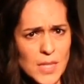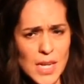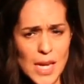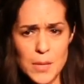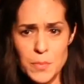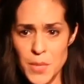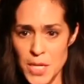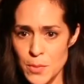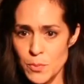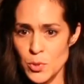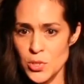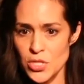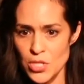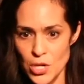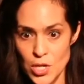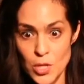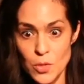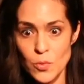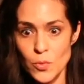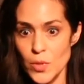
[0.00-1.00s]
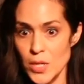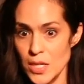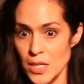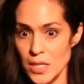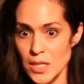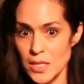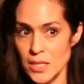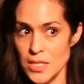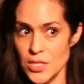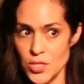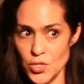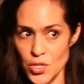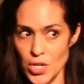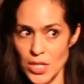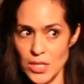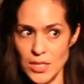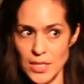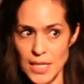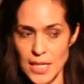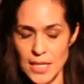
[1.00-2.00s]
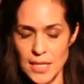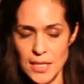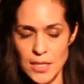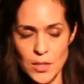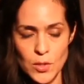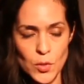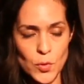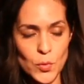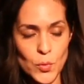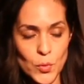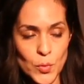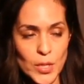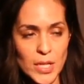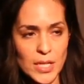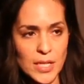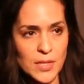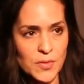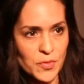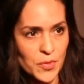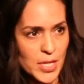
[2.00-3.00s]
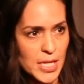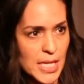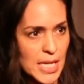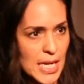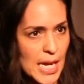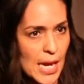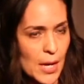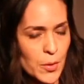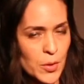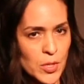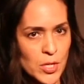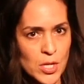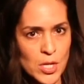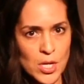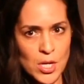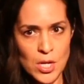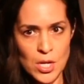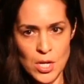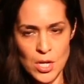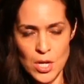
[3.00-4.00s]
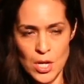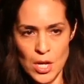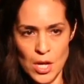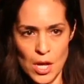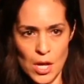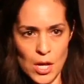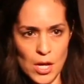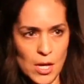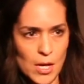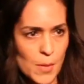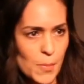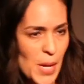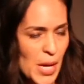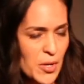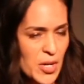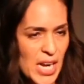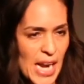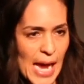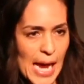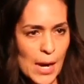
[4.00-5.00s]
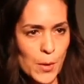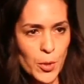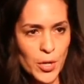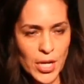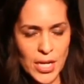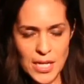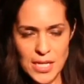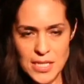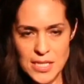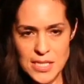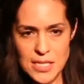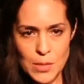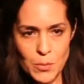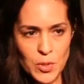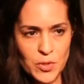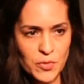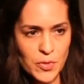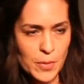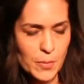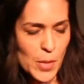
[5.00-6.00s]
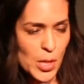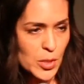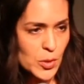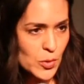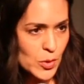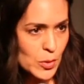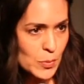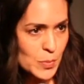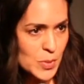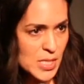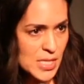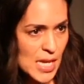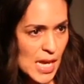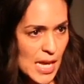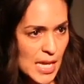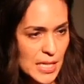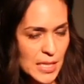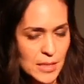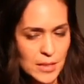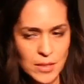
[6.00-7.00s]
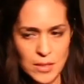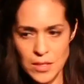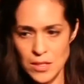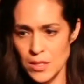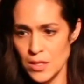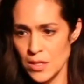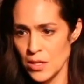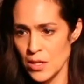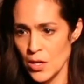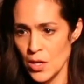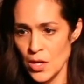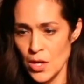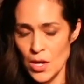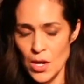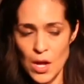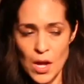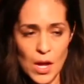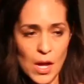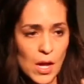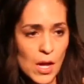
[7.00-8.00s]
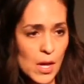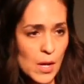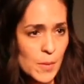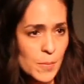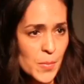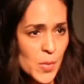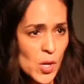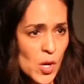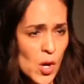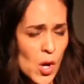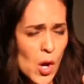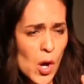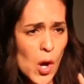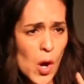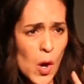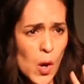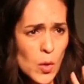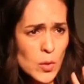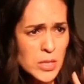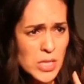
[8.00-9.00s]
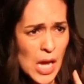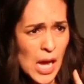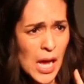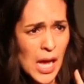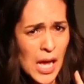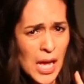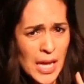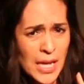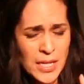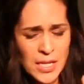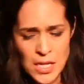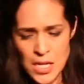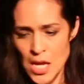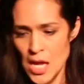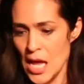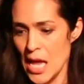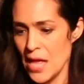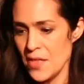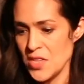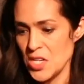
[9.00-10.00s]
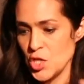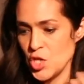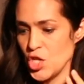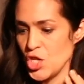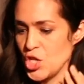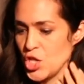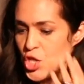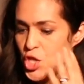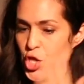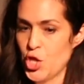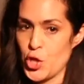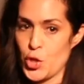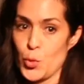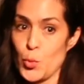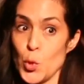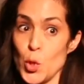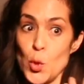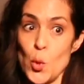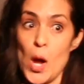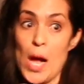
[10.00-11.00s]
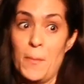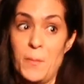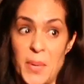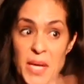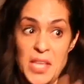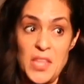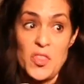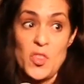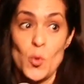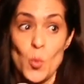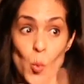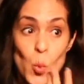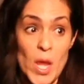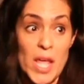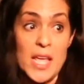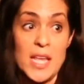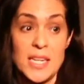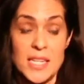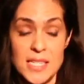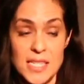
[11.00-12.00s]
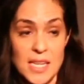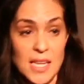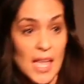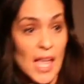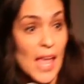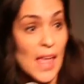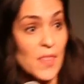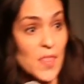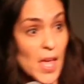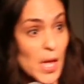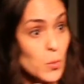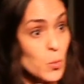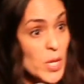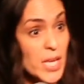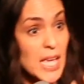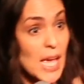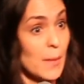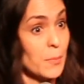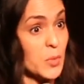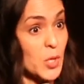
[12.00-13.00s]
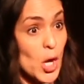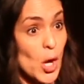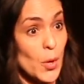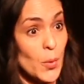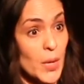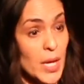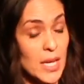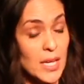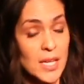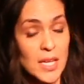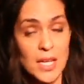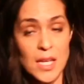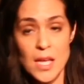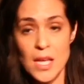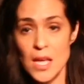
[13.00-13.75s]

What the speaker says: And people started really struggling, really freaking out. About an hour in, someone from our group said, hold on. And then she just threw up in the wind. And then we kept going.